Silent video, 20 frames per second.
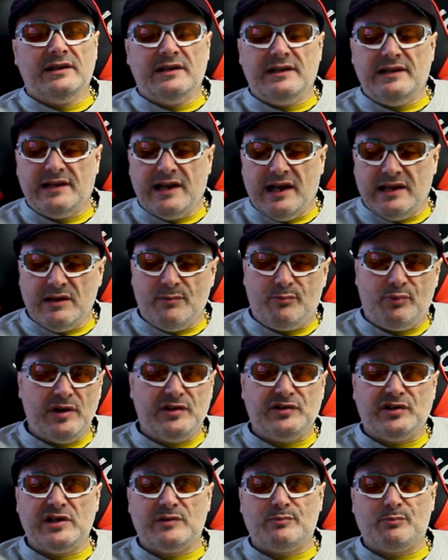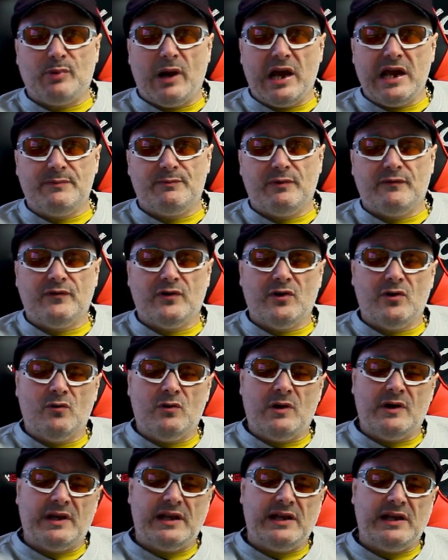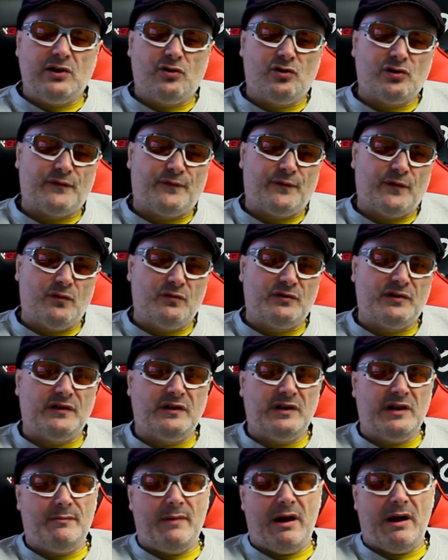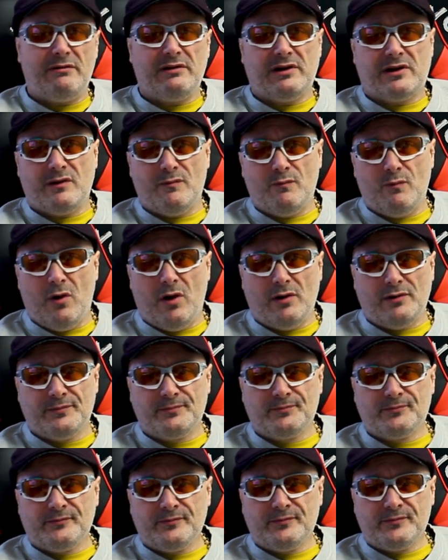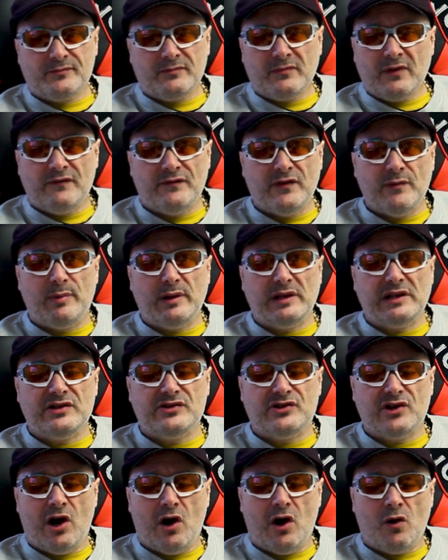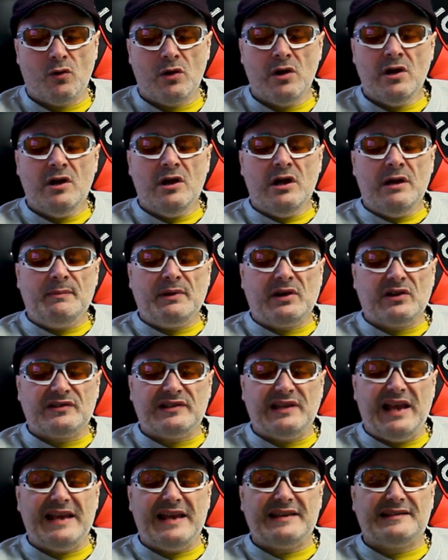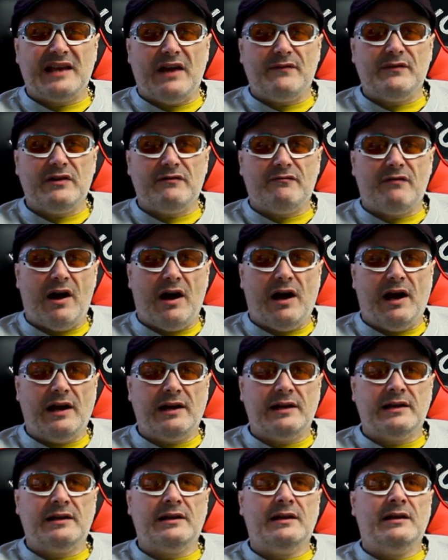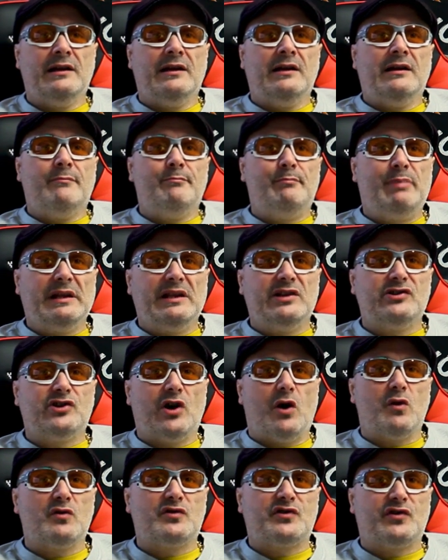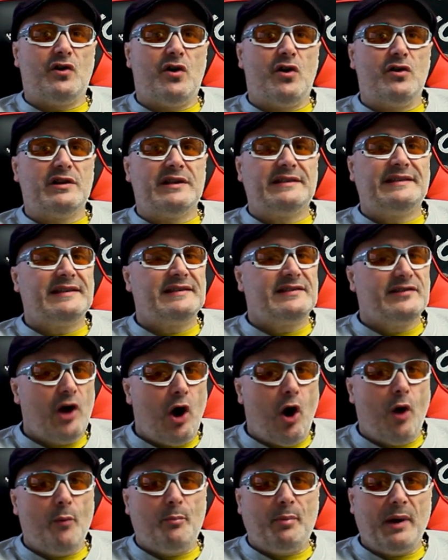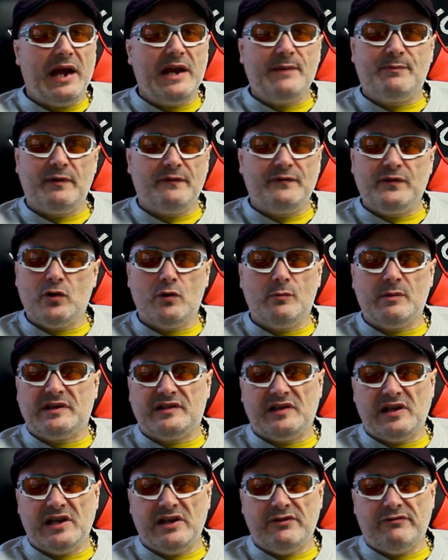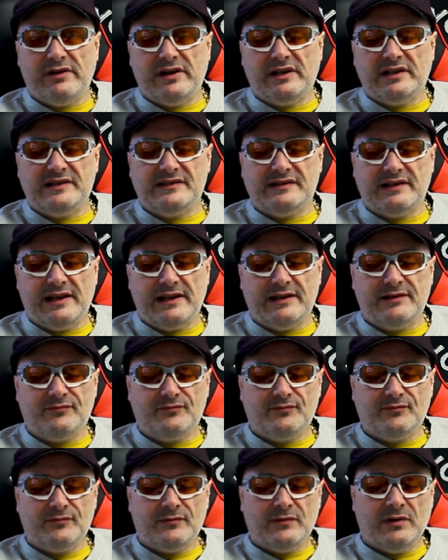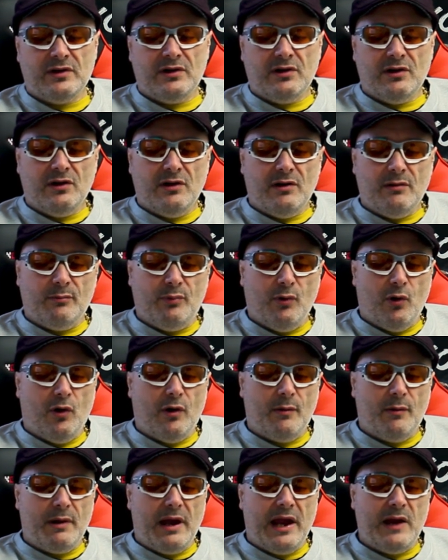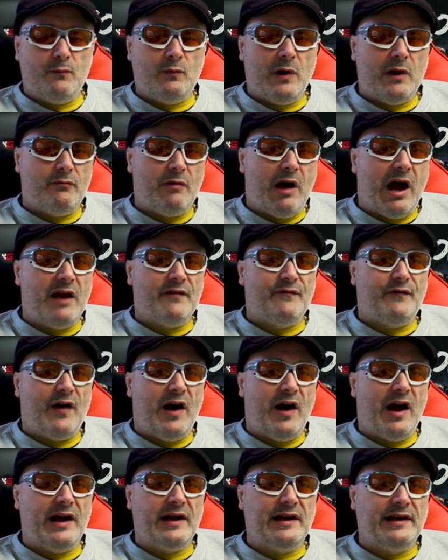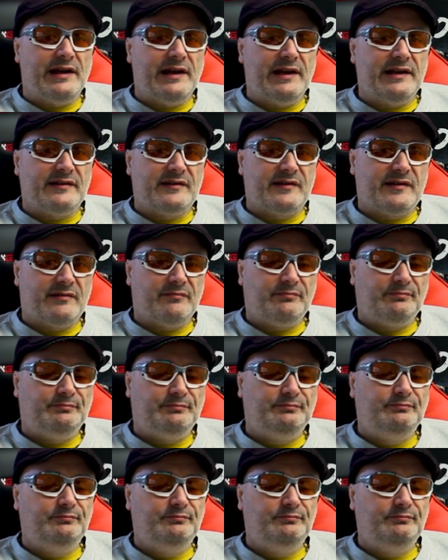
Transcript: You get the British pay-per-view, and then it goes through to the American one for Billy Joe. Because let's have it right, Billy Joe Saunders is not pay-per-view material, is he? But in with right fight he is.